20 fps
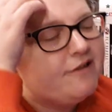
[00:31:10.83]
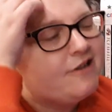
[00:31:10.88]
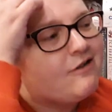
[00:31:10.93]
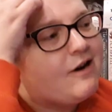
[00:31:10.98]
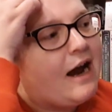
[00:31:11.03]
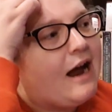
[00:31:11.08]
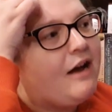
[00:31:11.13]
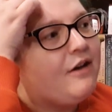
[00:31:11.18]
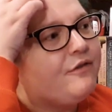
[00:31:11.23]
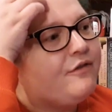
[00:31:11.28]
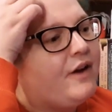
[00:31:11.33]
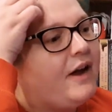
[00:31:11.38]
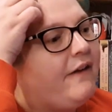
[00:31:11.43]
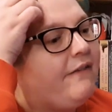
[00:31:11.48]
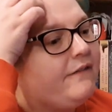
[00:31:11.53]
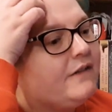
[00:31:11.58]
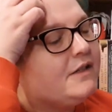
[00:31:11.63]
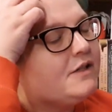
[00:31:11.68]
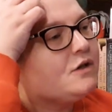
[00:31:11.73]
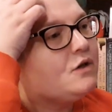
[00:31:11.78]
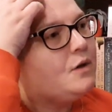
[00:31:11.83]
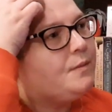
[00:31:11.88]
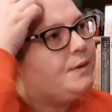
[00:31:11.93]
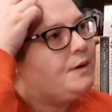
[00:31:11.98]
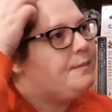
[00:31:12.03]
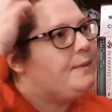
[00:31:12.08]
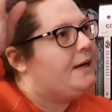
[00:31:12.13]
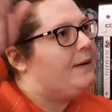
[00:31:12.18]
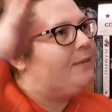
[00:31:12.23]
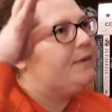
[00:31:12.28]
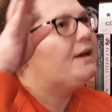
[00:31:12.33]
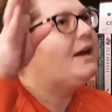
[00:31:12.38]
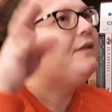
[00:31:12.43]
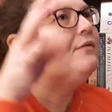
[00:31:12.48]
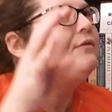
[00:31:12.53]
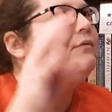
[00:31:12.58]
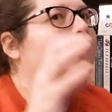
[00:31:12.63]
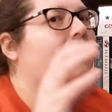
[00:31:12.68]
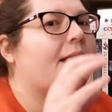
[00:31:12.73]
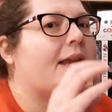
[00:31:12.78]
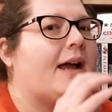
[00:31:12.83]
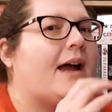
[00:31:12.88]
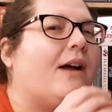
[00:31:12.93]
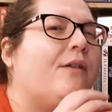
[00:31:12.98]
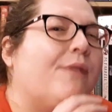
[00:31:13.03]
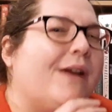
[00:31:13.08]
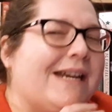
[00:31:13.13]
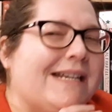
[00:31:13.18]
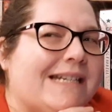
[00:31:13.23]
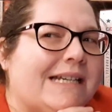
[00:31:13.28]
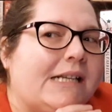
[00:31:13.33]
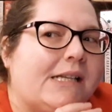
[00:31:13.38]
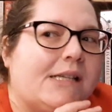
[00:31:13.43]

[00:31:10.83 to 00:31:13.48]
and there's a couple of people gave it really high ratings so